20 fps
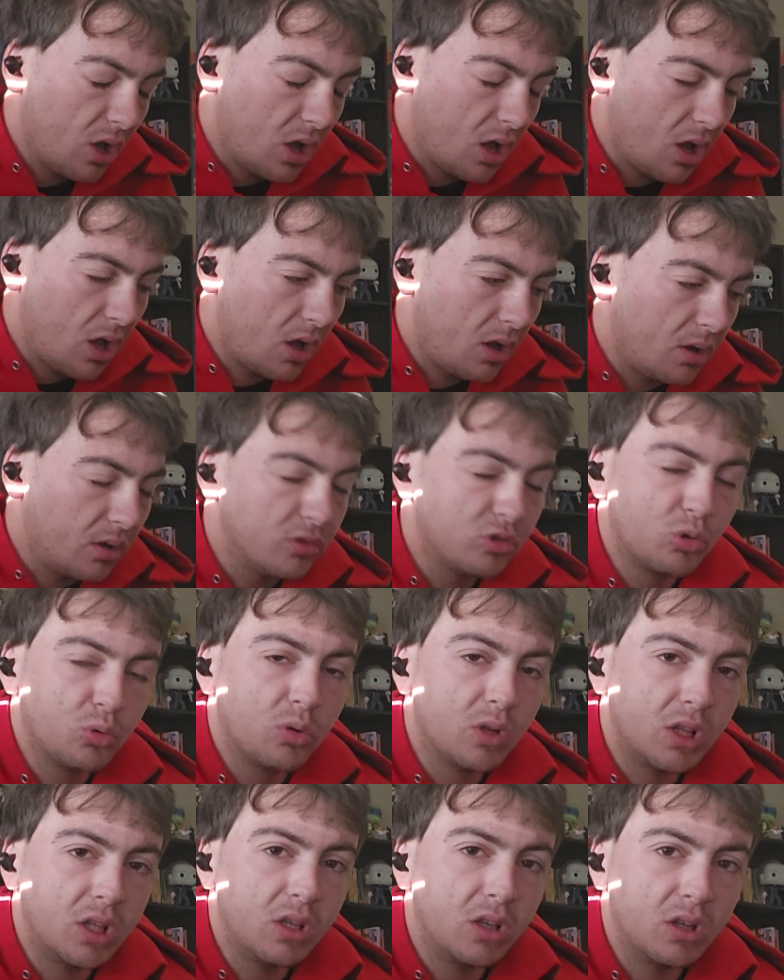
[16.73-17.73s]
Uh, it's a
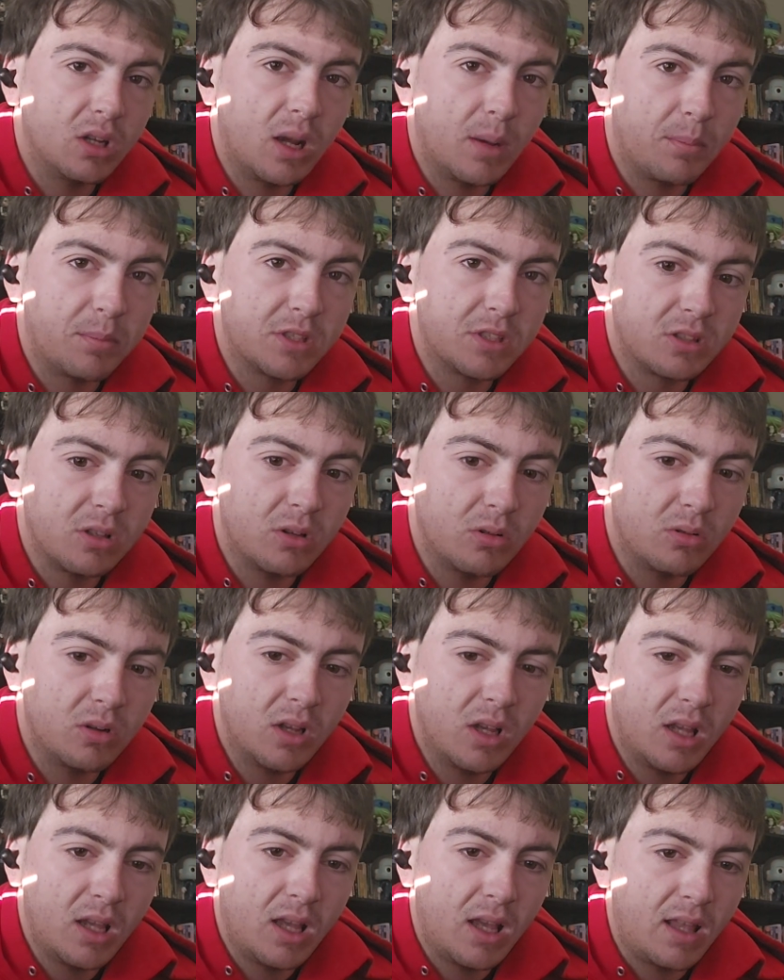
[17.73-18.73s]
really good episode.
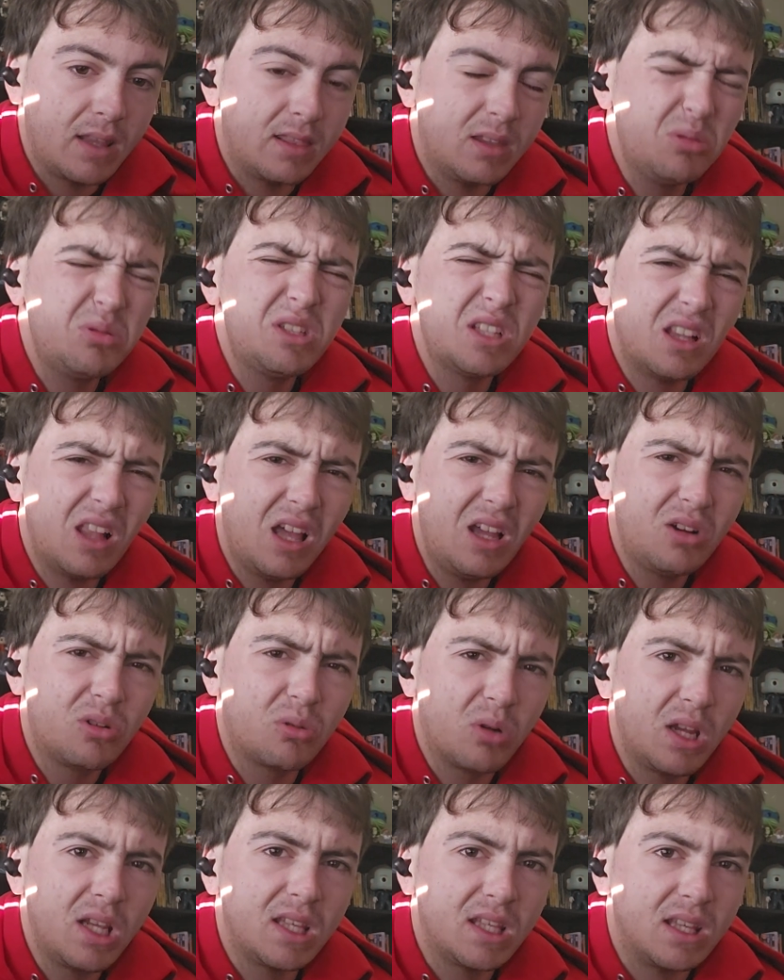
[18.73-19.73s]
There was a lot of
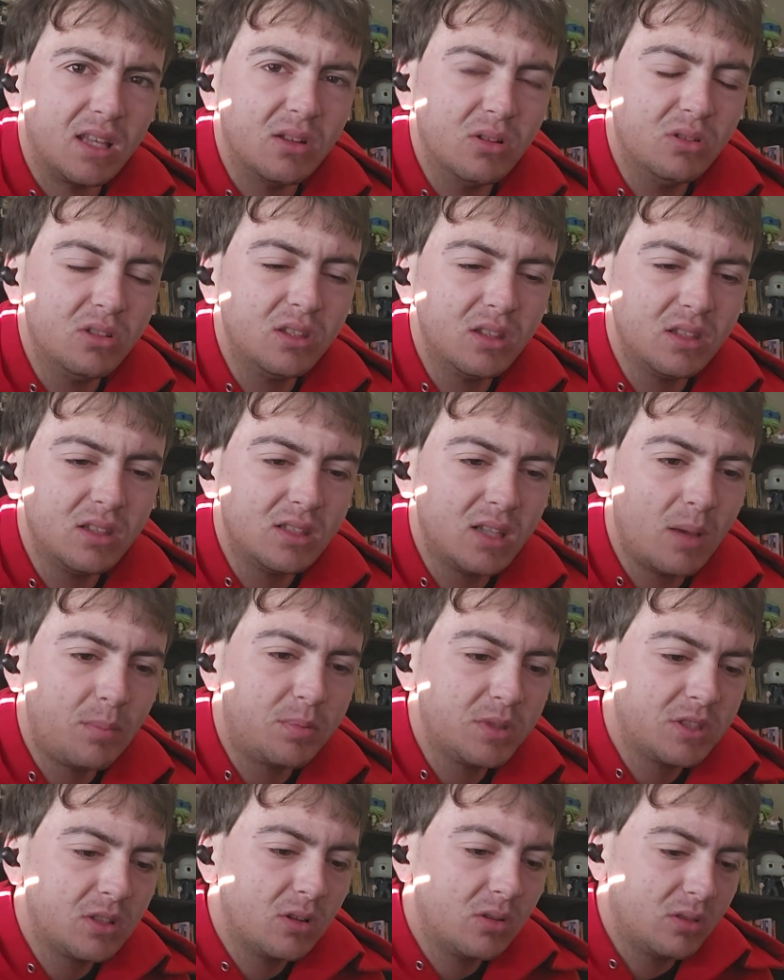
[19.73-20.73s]
great kills in this
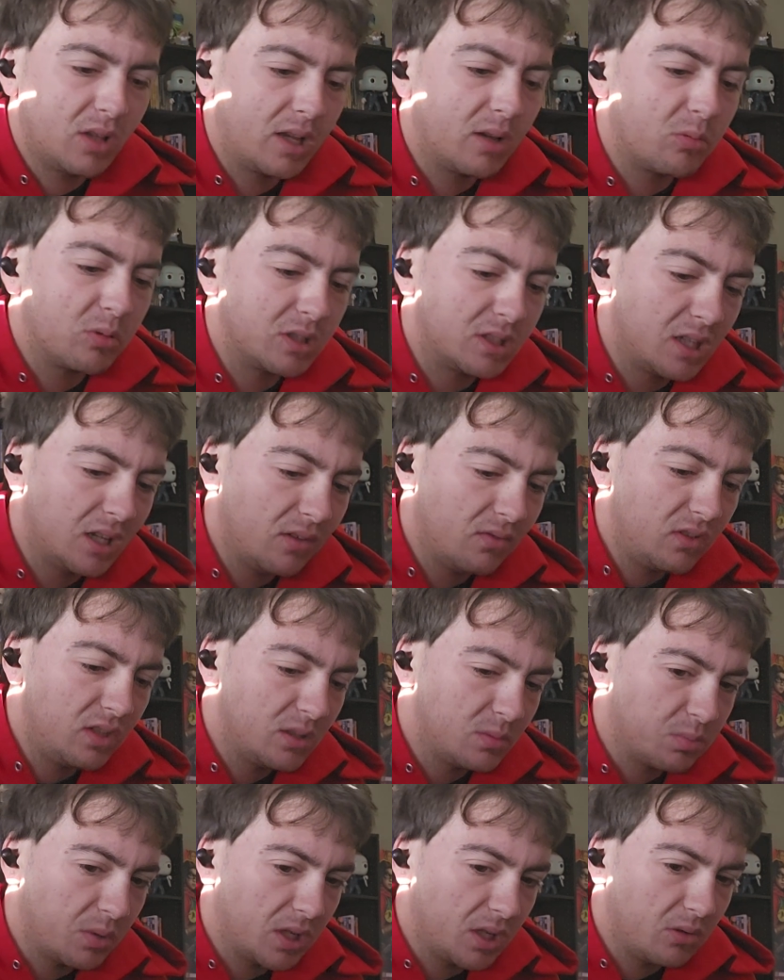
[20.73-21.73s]
episode, like when Tiffany's
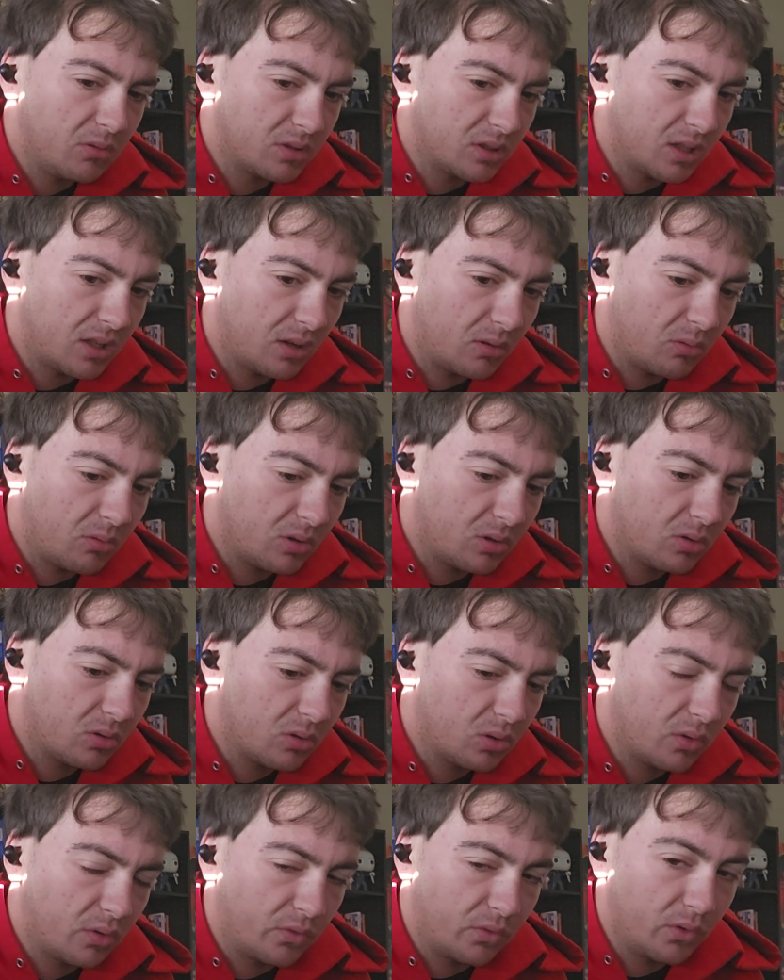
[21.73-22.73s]
playing with that one
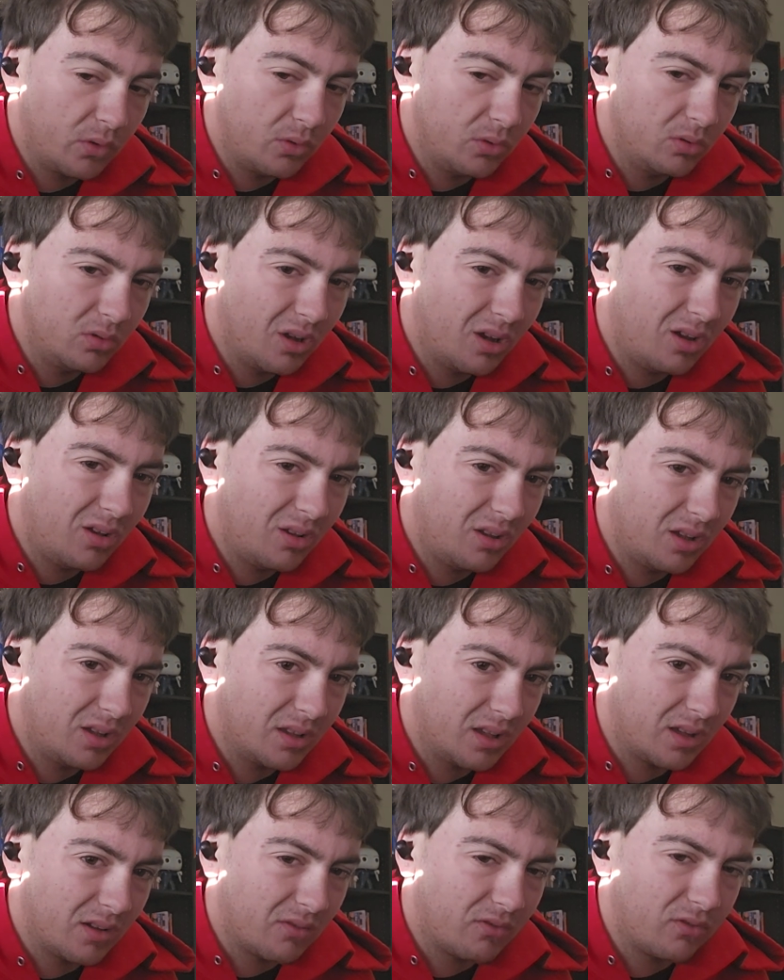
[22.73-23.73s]
girl's voodoo doll and
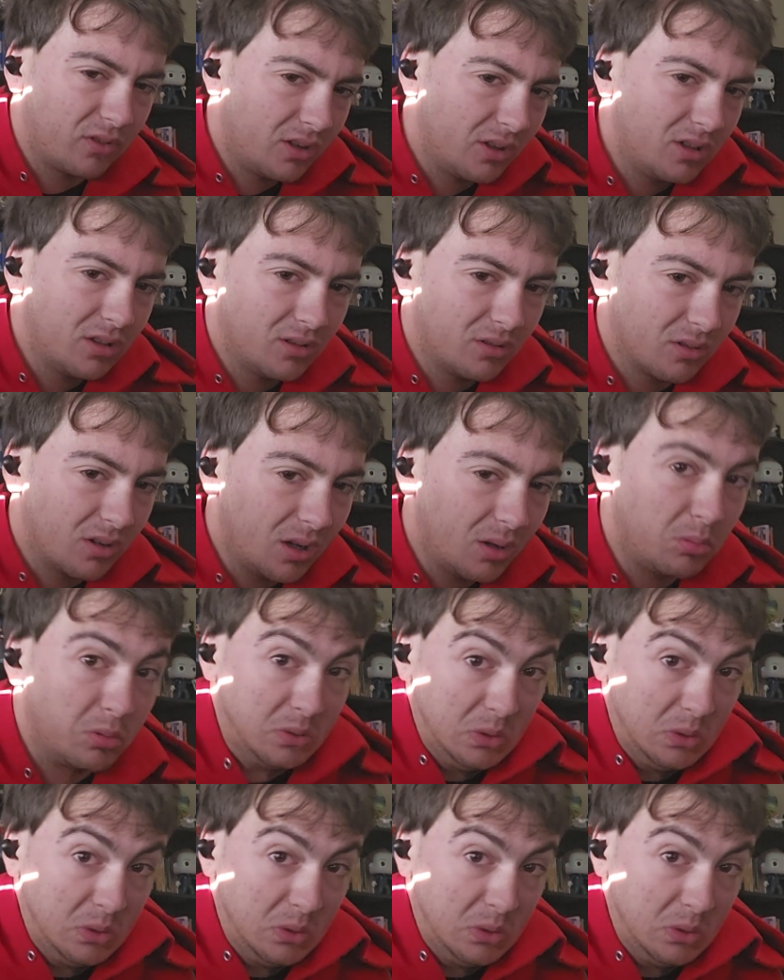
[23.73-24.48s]
like fucking her up.